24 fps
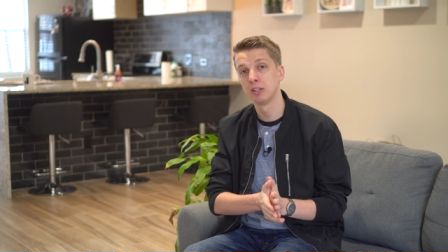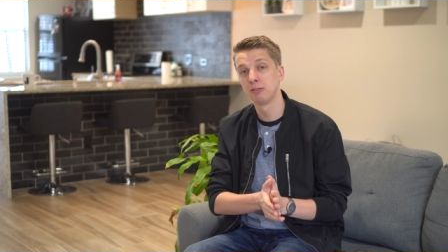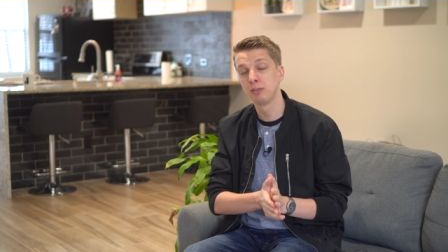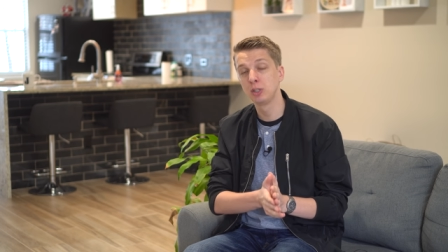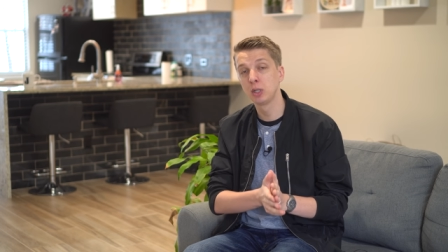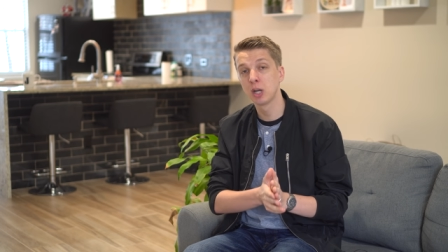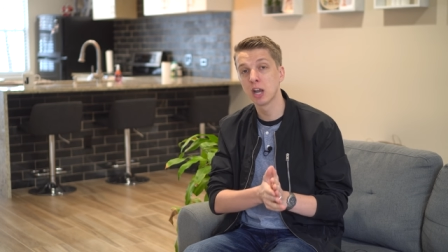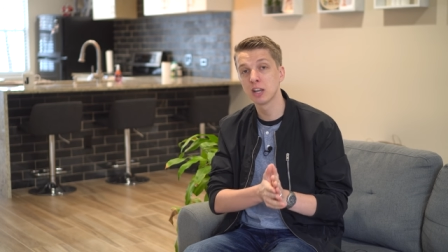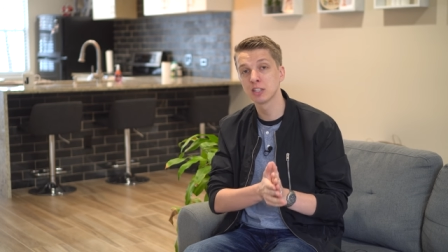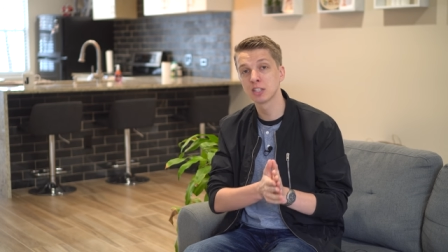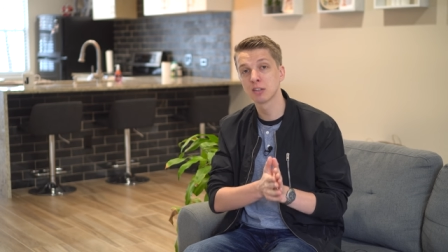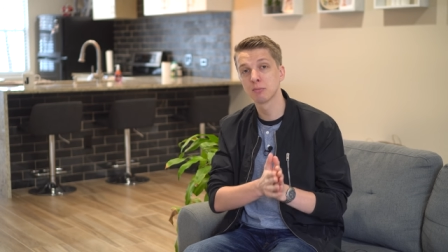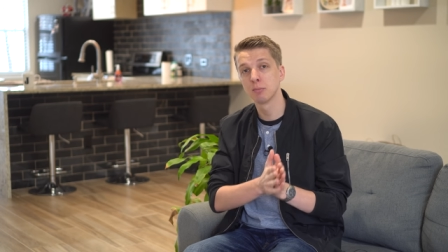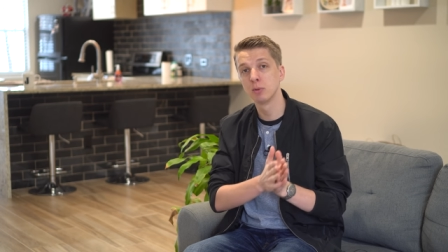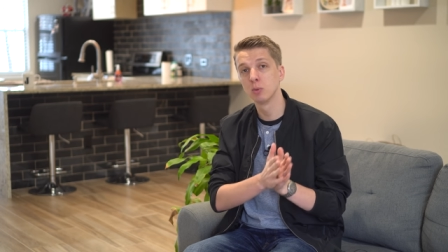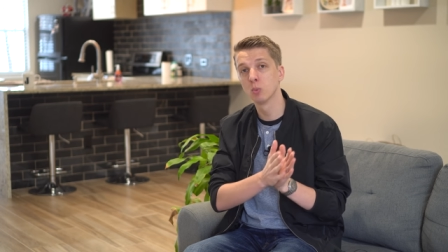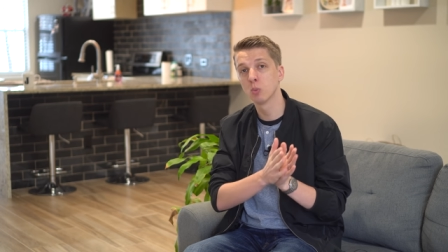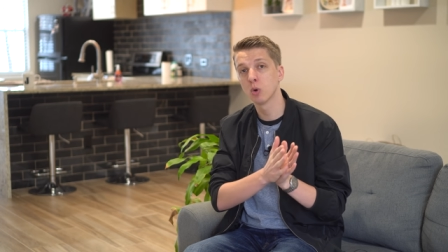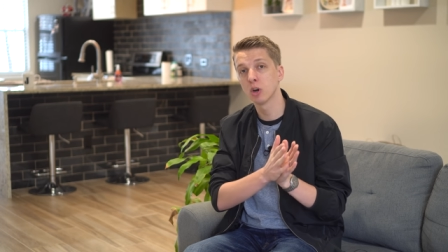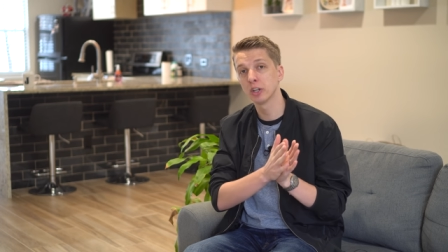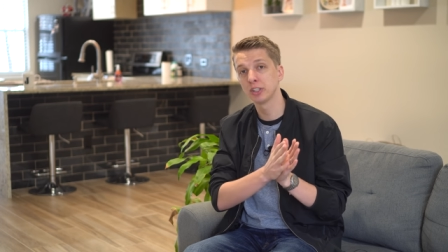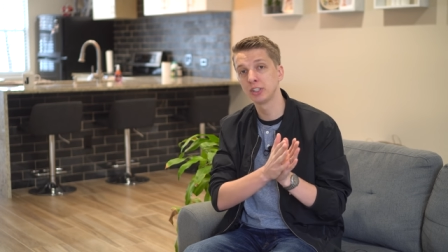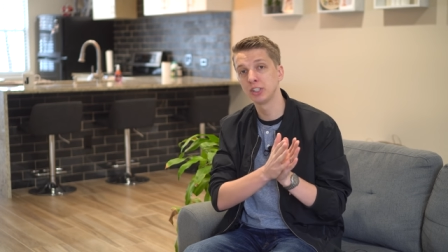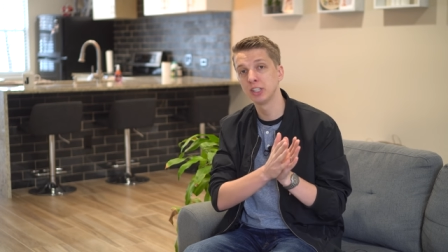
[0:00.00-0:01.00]
If you guys have
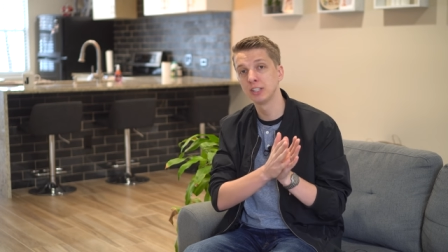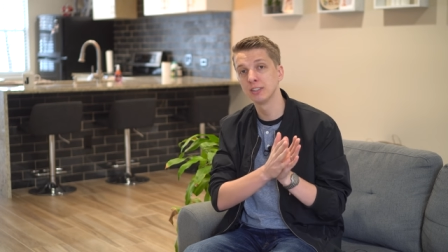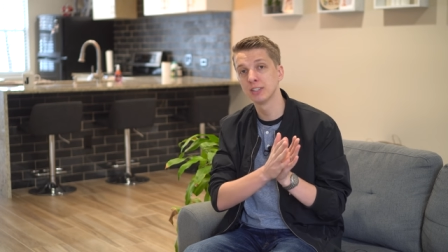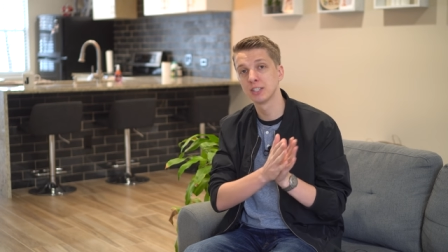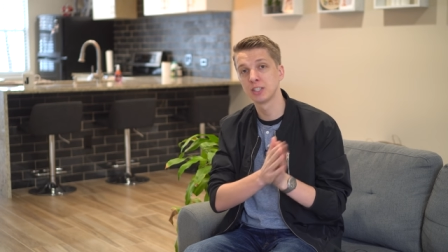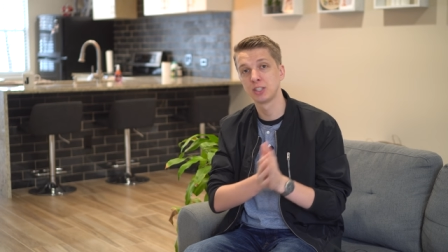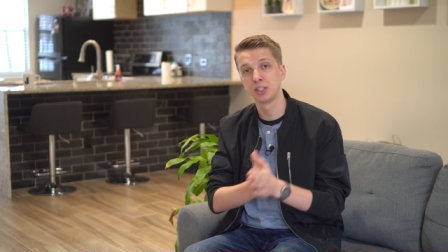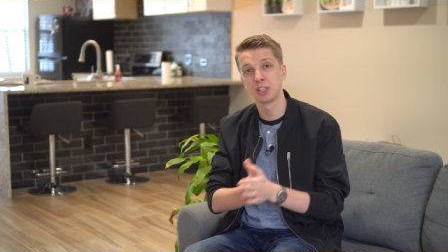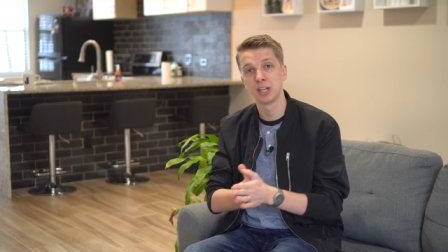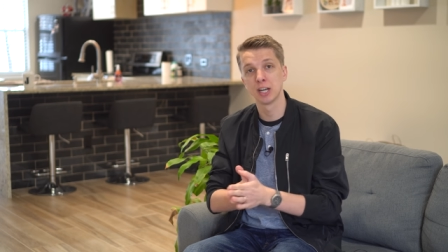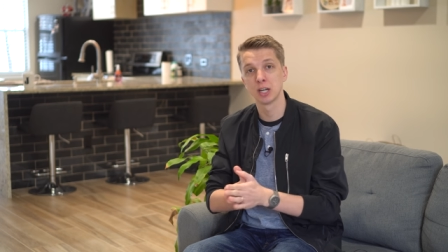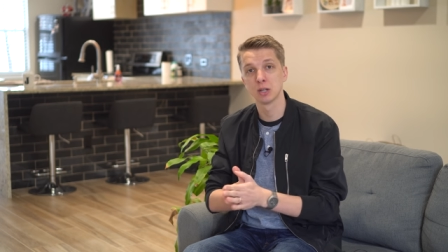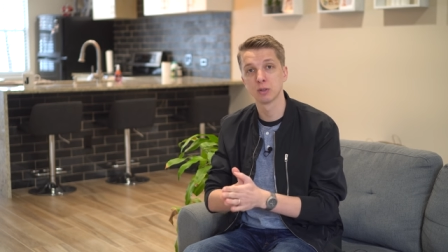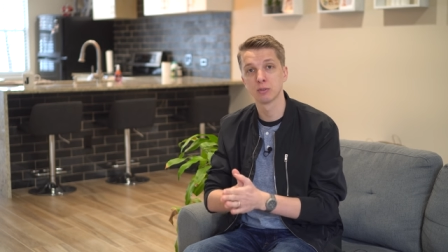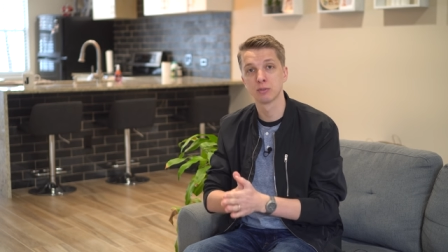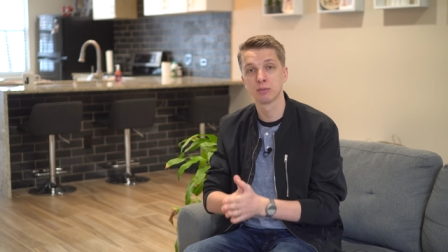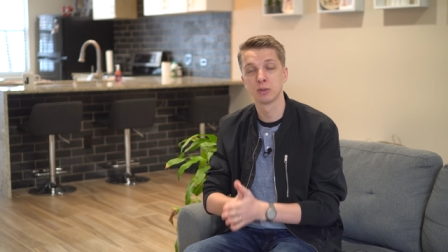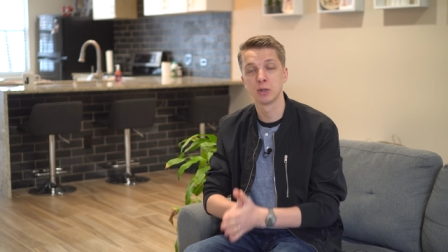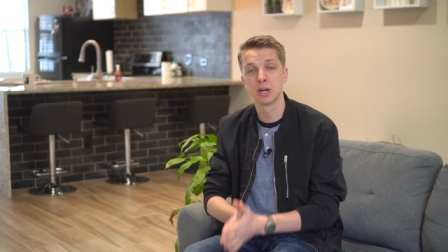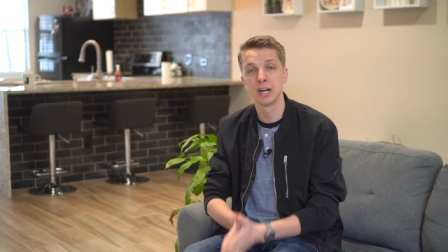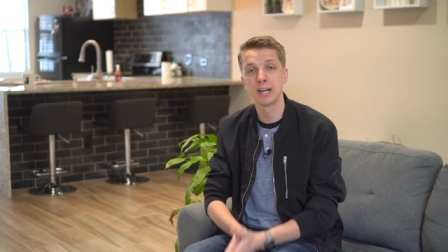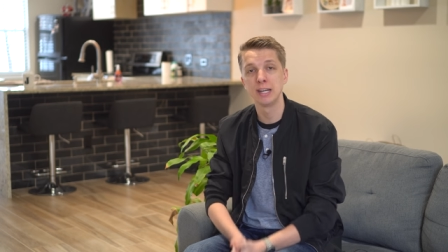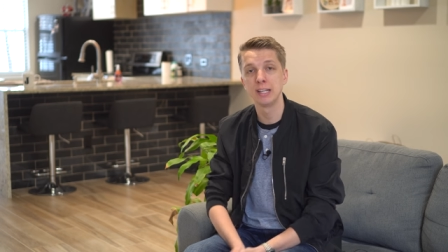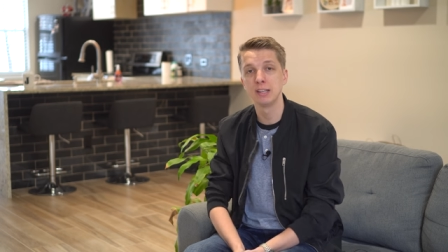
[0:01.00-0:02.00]
been watching this channel
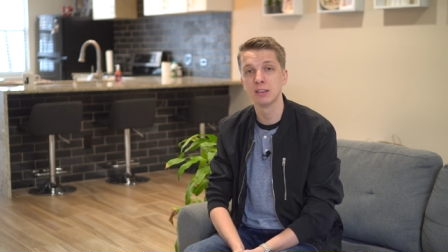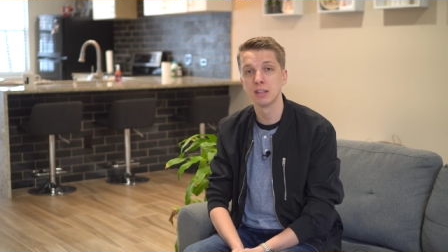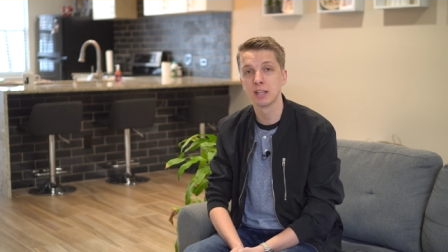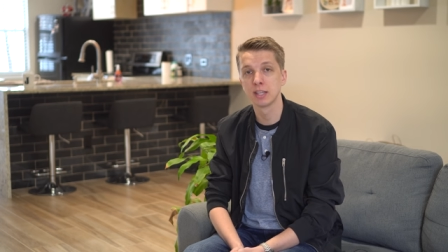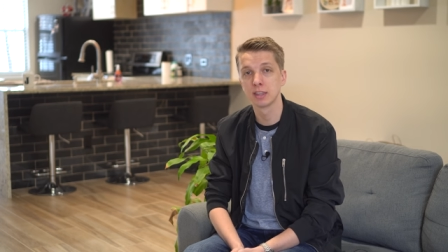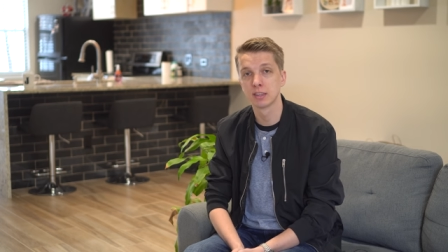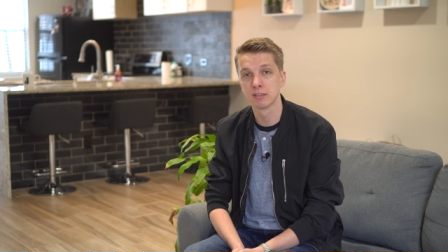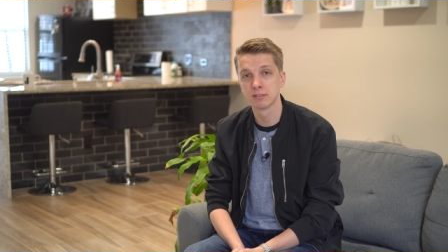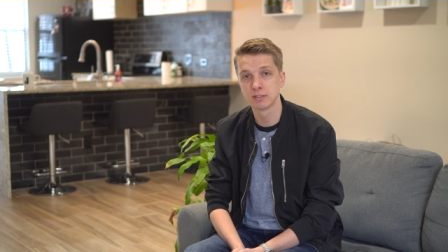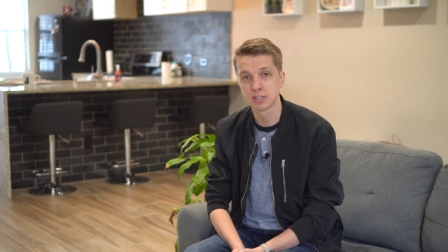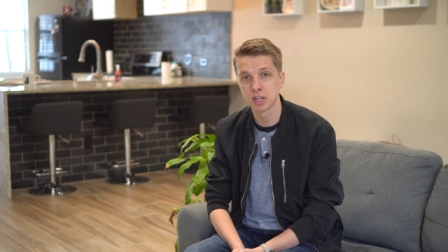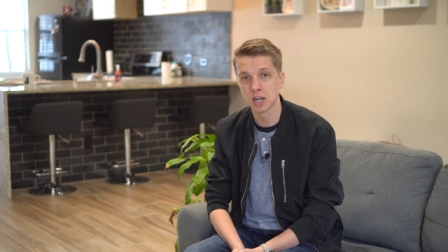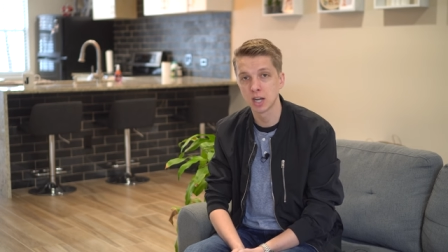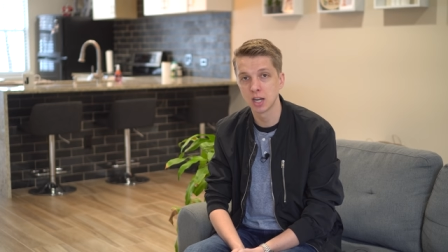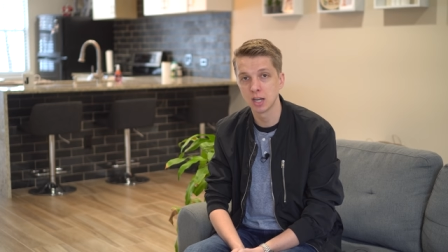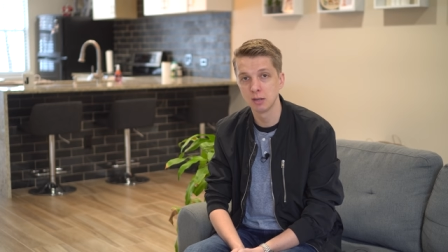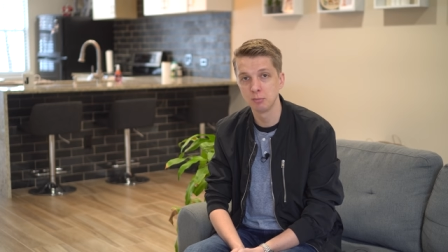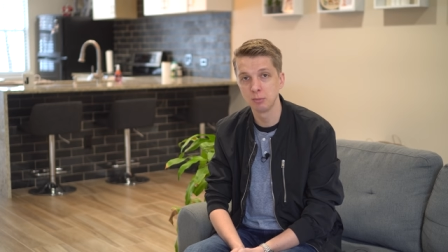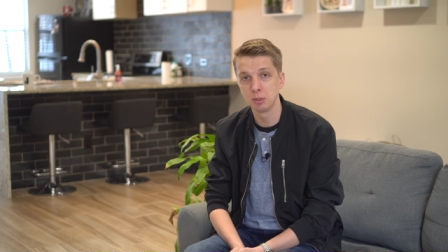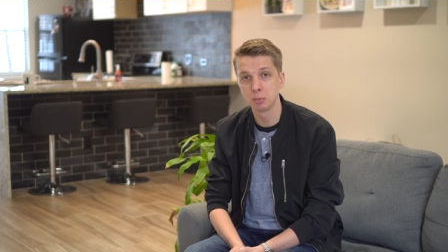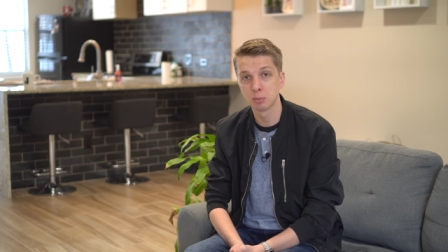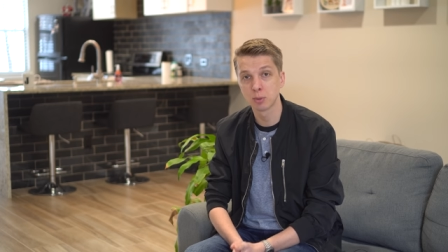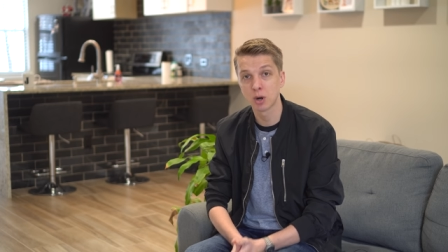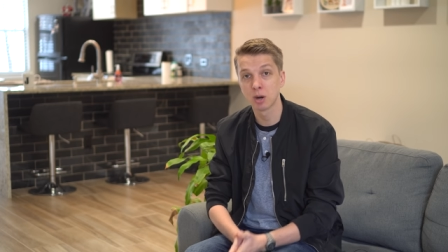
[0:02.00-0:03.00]
for any length of
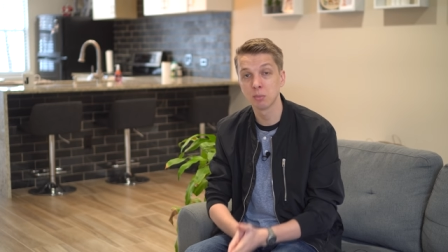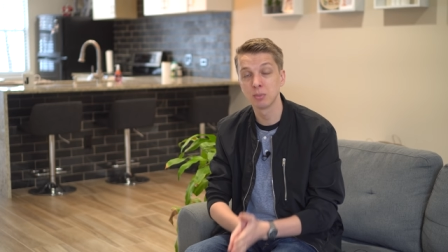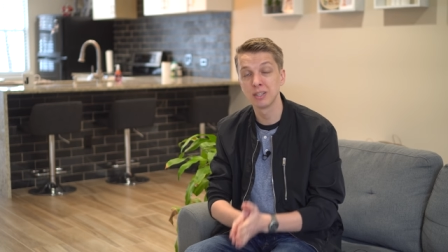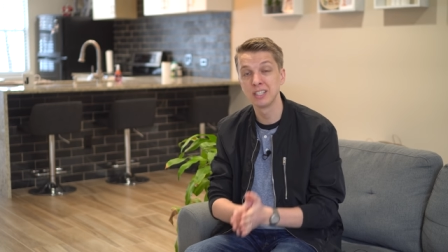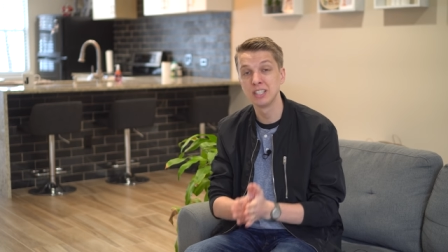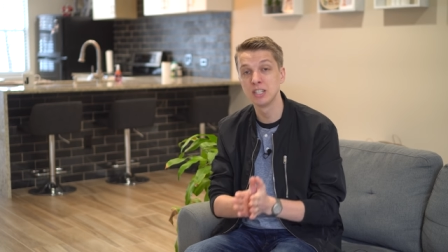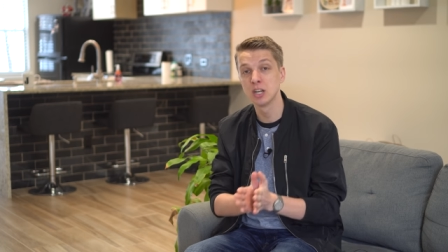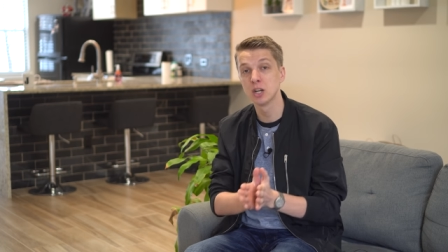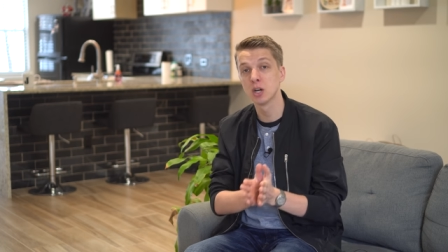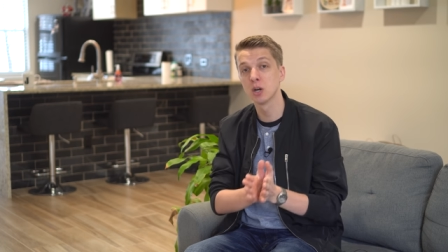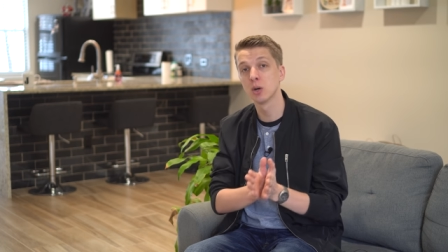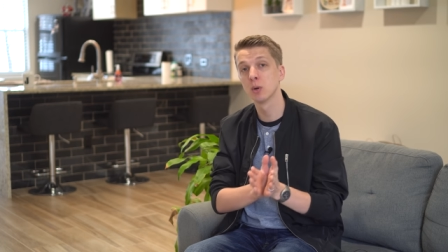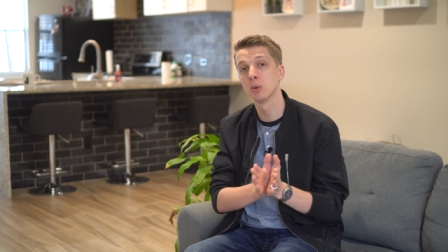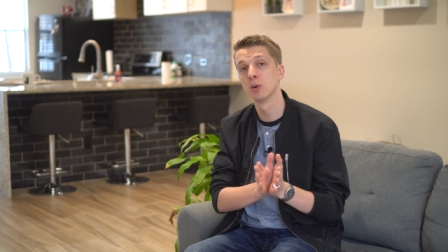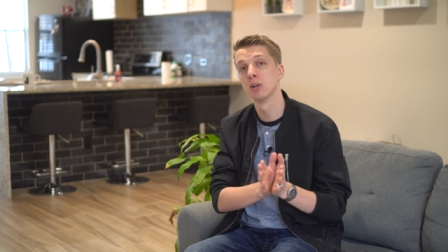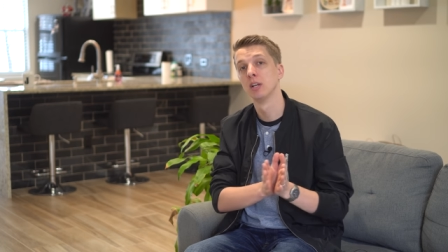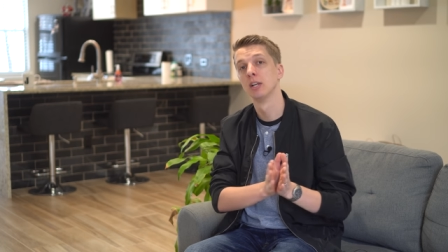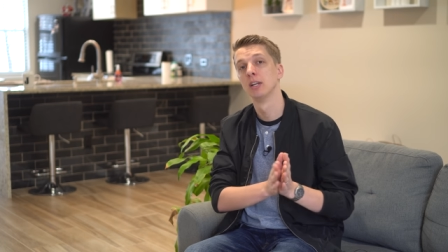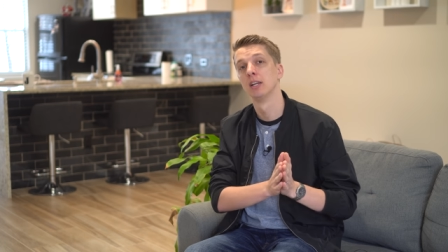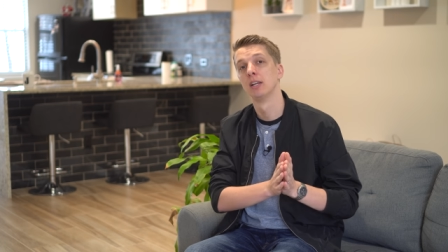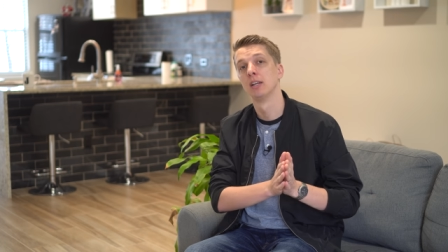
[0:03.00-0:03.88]
time, you probably know